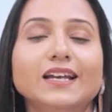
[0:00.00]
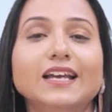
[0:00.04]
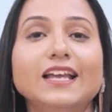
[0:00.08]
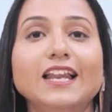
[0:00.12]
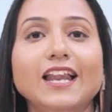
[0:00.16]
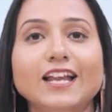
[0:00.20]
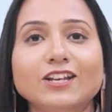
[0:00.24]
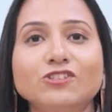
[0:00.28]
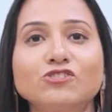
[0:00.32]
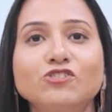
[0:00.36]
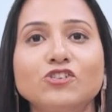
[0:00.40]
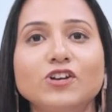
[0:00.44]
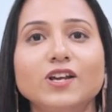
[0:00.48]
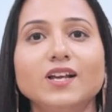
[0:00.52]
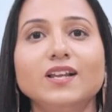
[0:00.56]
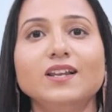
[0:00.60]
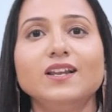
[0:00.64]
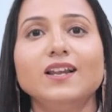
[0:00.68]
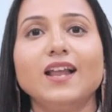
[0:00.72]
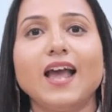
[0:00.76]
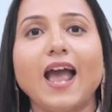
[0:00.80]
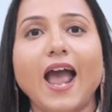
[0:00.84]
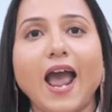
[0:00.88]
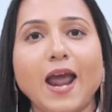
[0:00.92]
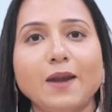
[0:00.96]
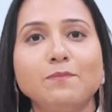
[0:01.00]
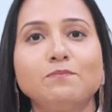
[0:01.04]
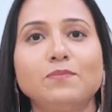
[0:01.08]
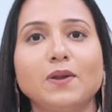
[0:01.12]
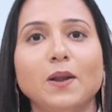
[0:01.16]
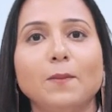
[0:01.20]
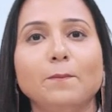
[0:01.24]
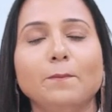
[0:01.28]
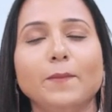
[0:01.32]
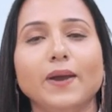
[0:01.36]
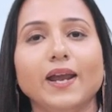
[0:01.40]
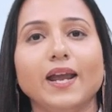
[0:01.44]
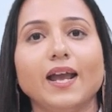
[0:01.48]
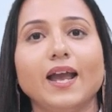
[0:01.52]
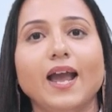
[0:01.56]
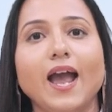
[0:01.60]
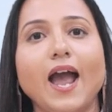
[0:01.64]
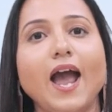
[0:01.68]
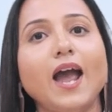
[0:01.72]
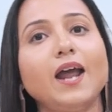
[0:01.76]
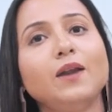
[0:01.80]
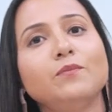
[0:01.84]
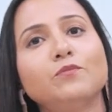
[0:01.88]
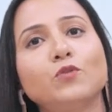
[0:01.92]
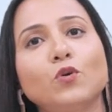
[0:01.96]
electrical and plumbing,
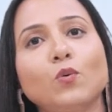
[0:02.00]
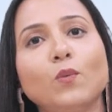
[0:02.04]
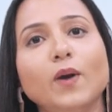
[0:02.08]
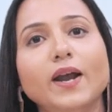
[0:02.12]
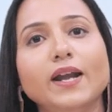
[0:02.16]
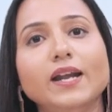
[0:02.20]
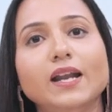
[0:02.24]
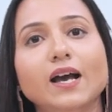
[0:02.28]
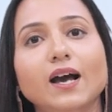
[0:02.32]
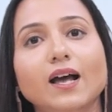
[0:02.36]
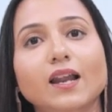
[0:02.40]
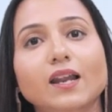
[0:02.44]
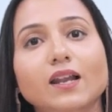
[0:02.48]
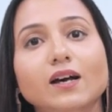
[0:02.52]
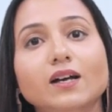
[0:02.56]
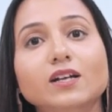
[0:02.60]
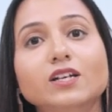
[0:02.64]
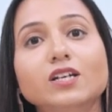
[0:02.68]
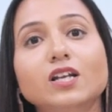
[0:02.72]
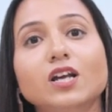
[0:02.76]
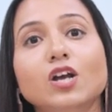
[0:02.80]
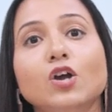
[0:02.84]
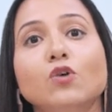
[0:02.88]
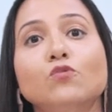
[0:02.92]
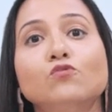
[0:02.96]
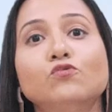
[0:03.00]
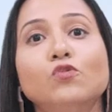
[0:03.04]
and provide alert